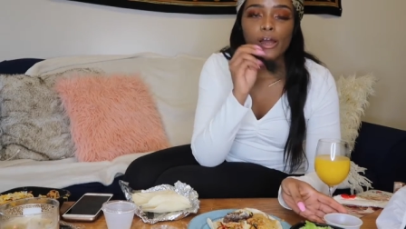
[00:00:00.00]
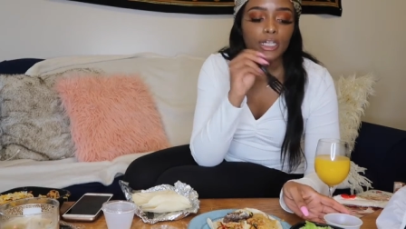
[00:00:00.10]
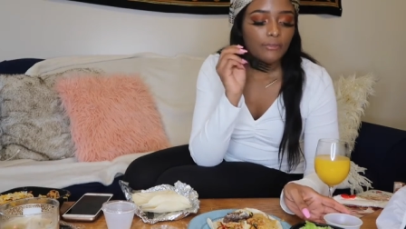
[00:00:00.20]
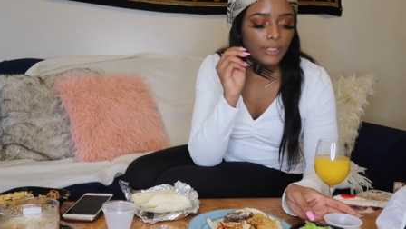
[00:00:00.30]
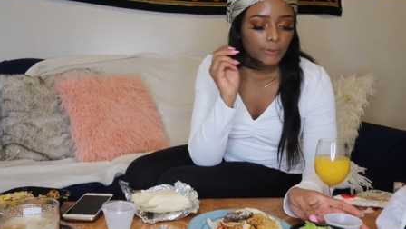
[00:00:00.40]

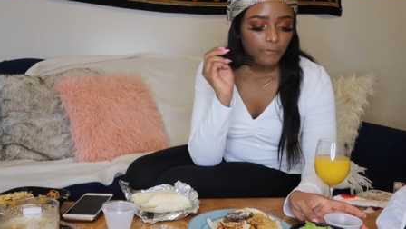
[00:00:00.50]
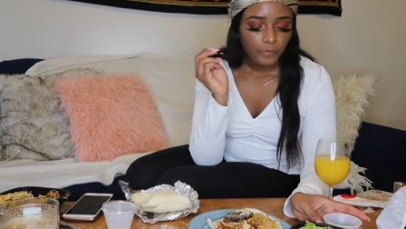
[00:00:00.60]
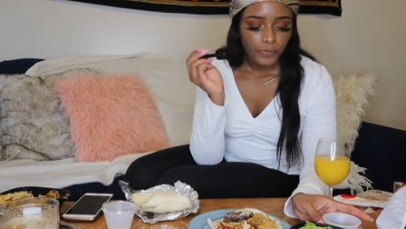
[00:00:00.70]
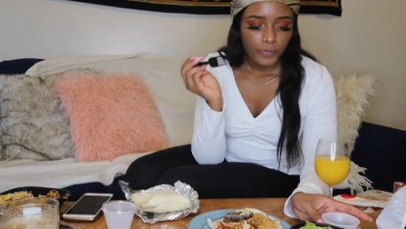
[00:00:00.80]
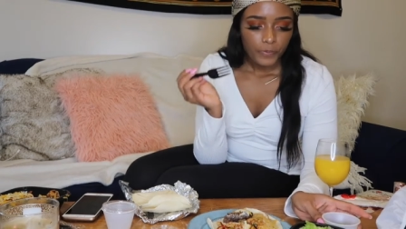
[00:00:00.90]
Even
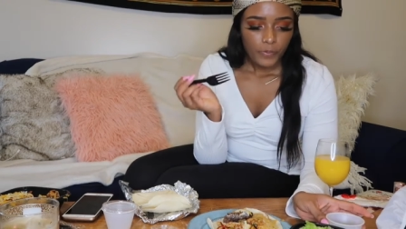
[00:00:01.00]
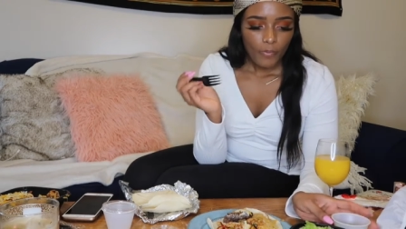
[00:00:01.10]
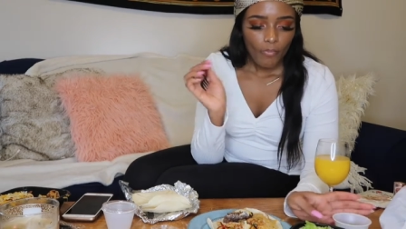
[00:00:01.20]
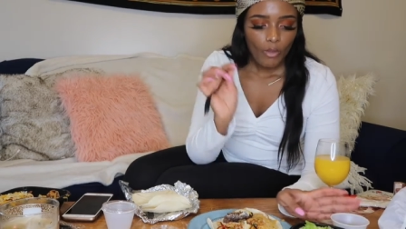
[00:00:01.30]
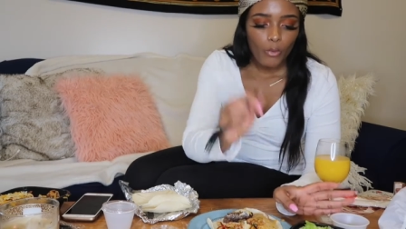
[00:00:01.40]

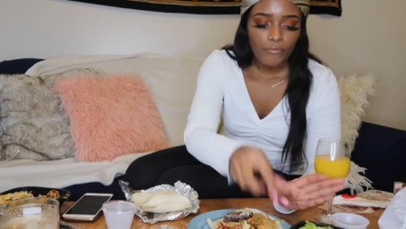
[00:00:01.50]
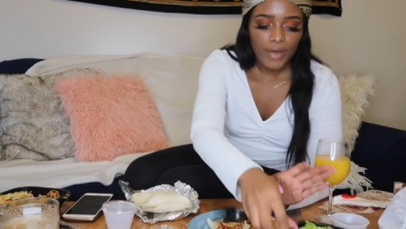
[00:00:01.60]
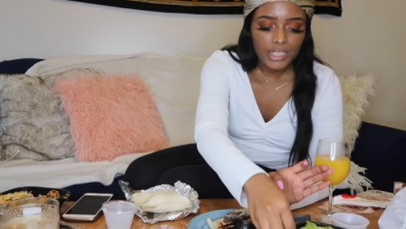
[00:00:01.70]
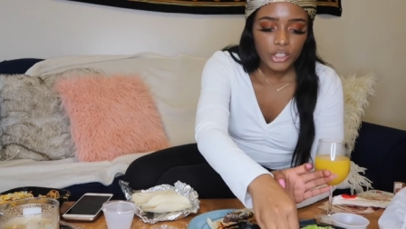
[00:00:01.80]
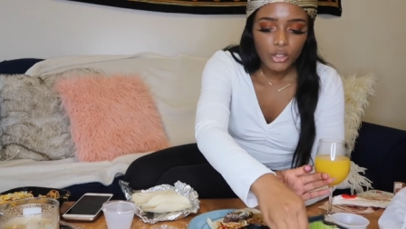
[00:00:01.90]
when
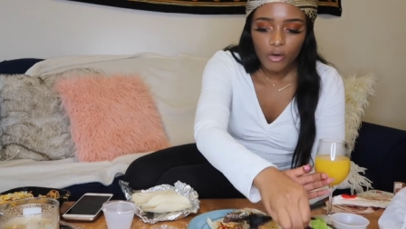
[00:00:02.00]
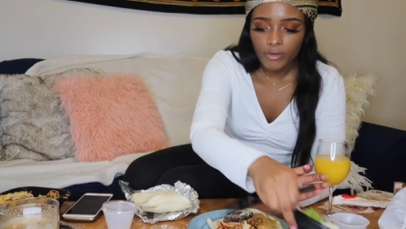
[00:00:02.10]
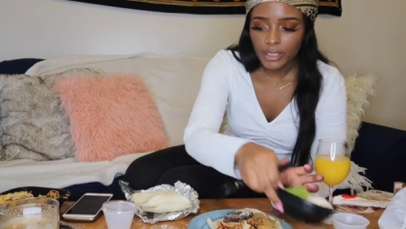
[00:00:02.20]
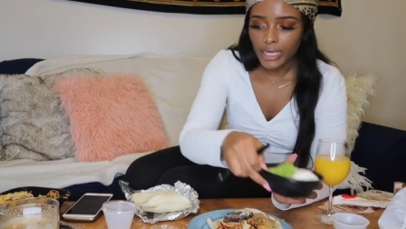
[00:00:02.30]
Fashion Nova